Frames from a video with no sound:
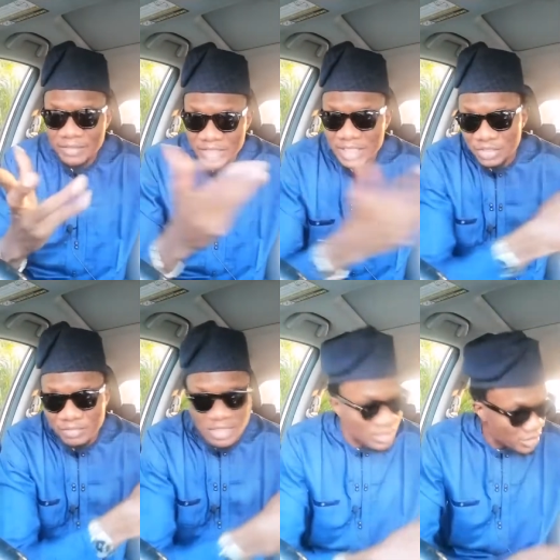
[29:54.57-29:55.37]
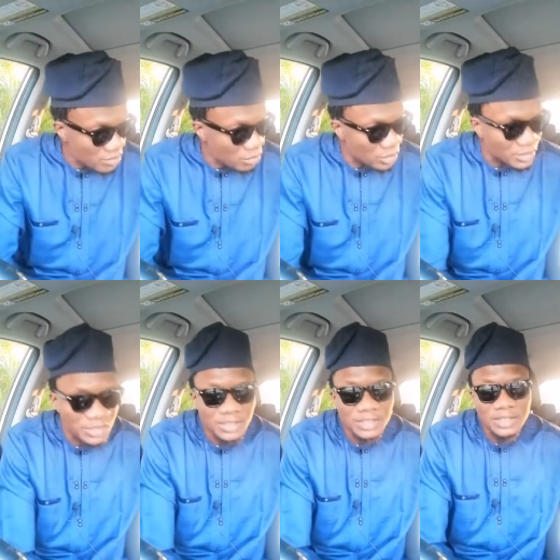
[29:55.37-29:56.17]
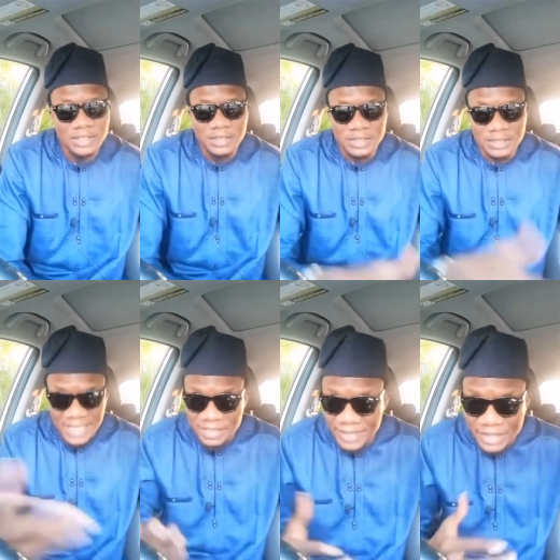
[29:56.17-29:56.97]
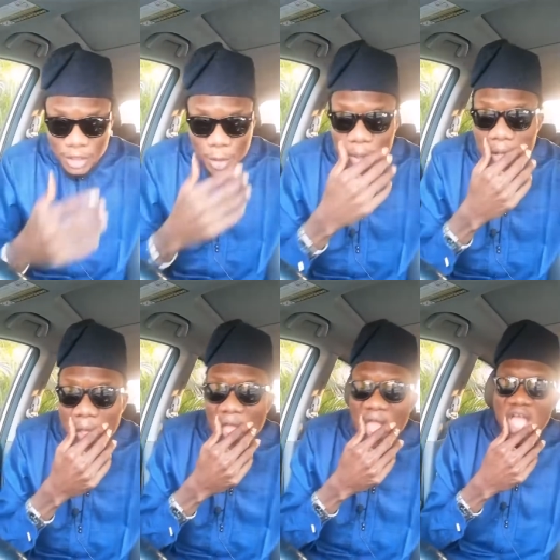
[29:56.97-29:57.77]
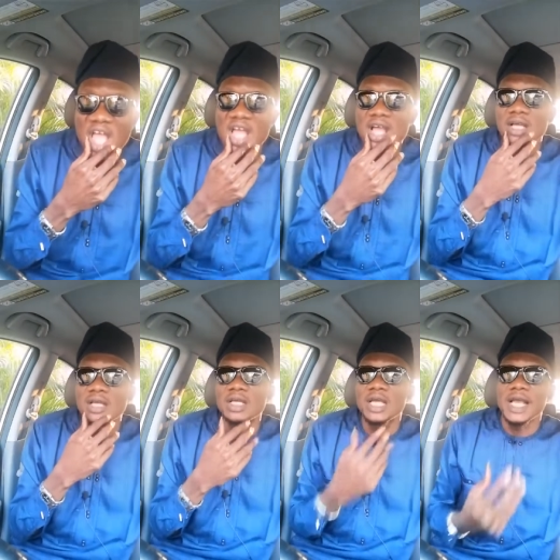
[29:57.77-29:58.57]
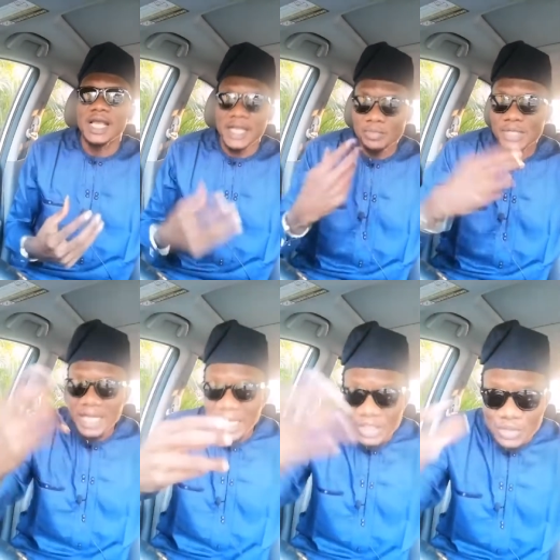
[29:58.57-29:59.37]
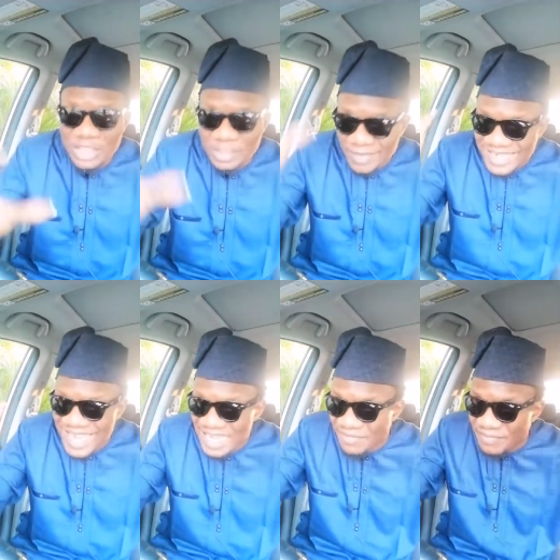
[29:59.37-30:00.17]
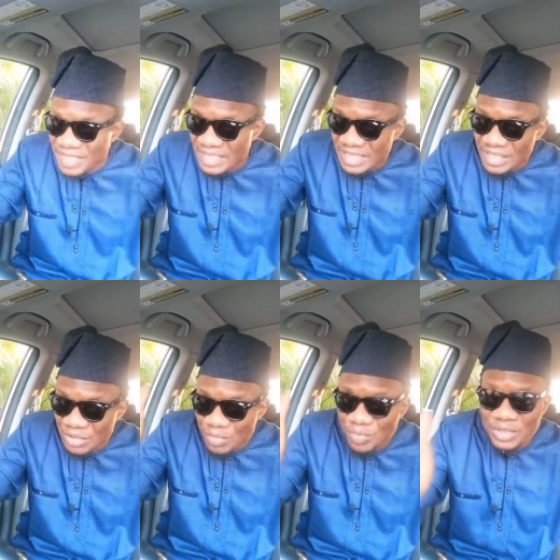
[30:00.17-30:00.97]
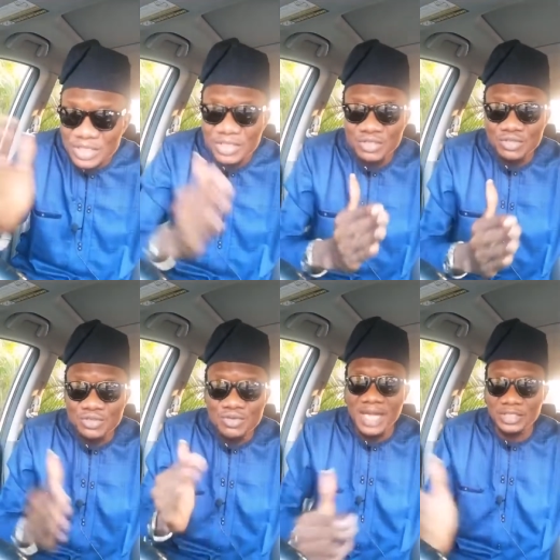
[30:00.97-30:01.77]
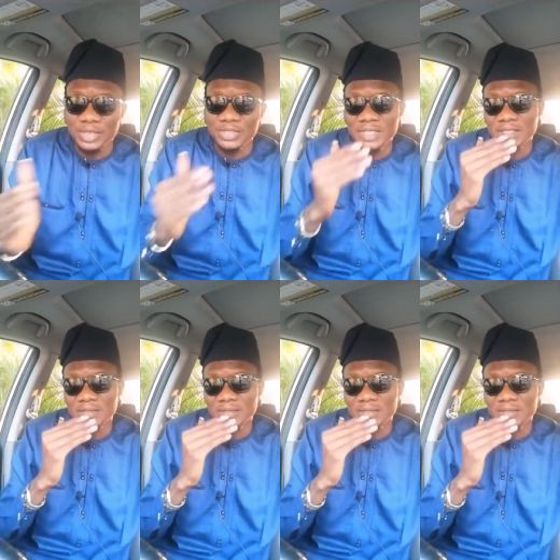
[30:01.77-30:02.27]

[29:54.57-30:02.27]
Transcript: reach out to me in the inbox. That's my job. And I'll be glad to explain every single procedure to you as we do it.